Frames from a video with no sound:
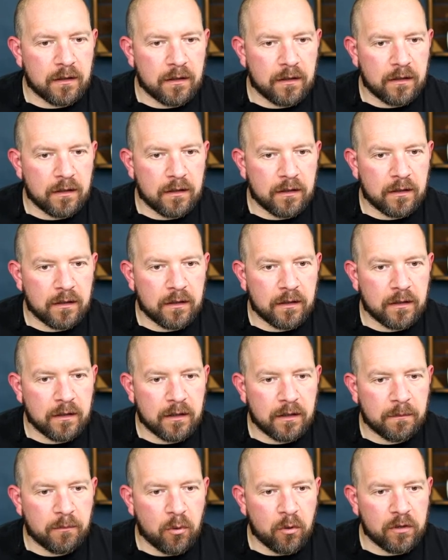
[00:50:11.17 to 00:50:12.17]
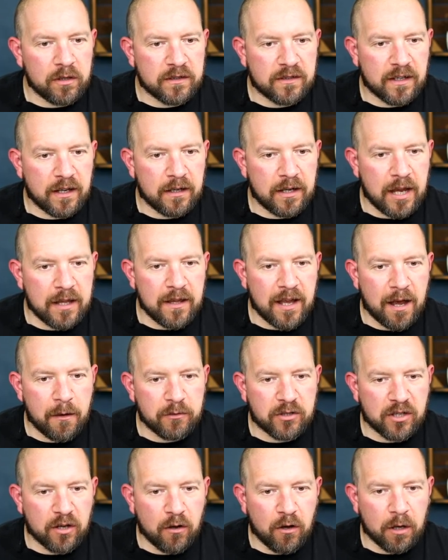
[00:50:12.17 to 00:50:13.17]
Uh, Paul saying In the
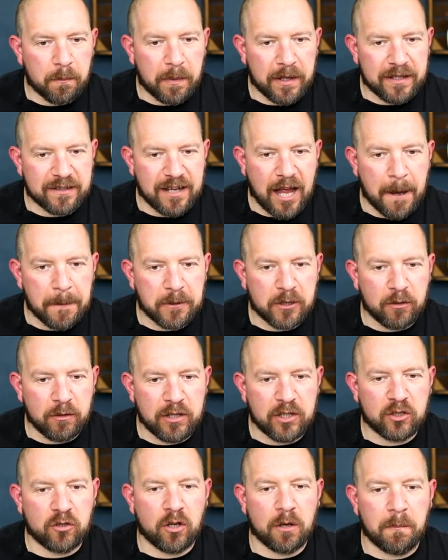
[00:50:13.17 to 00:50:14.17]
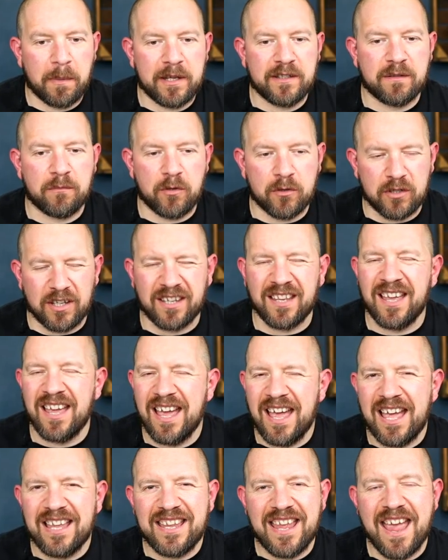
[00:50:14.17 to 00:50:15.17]
House in a Heartbeat is an absolutely stunning piece of music.
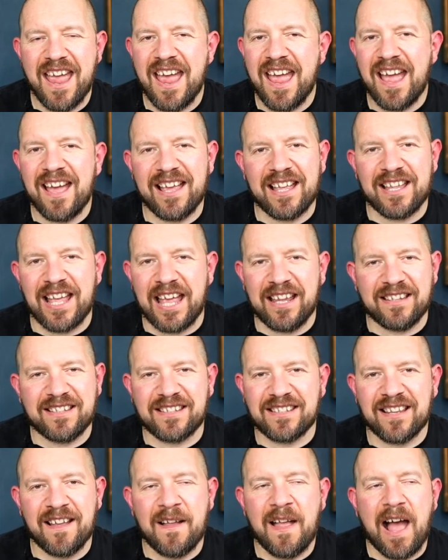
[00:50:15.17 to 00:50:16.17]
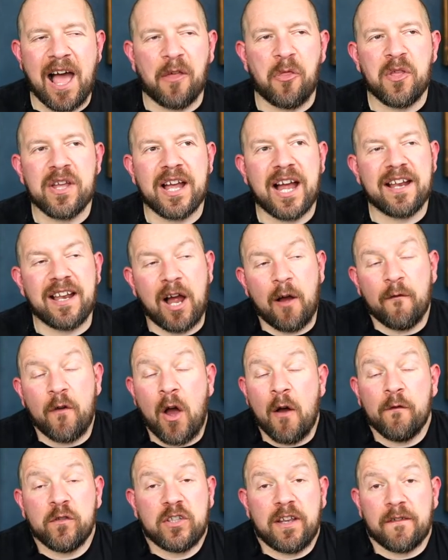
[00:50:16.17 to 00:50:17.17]
Yeah, it, it's. I think I, I've
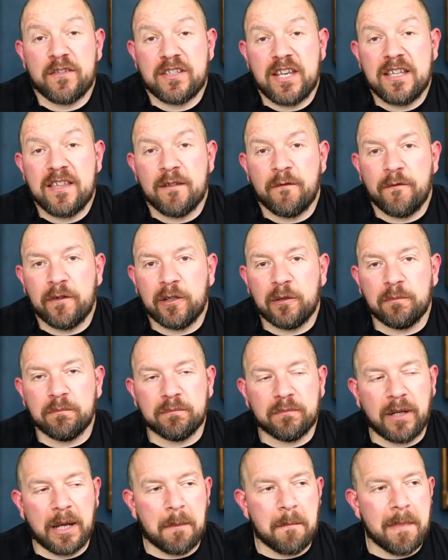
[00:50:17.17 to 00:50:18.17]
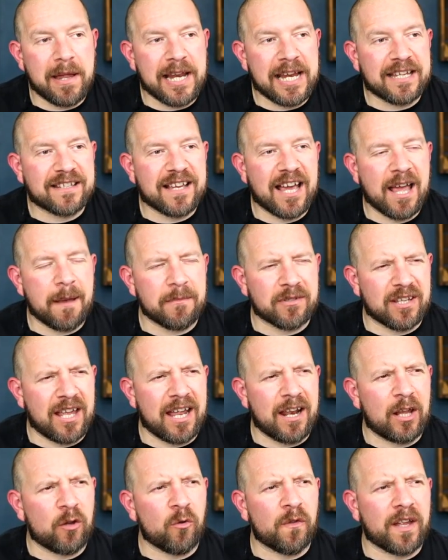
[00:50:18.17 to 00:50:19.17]
obviously I've seen the film like many times, and I,
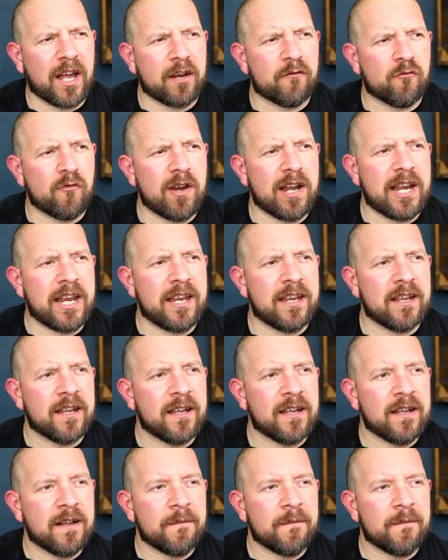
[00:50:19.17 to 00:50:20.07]
and I don't think I've really.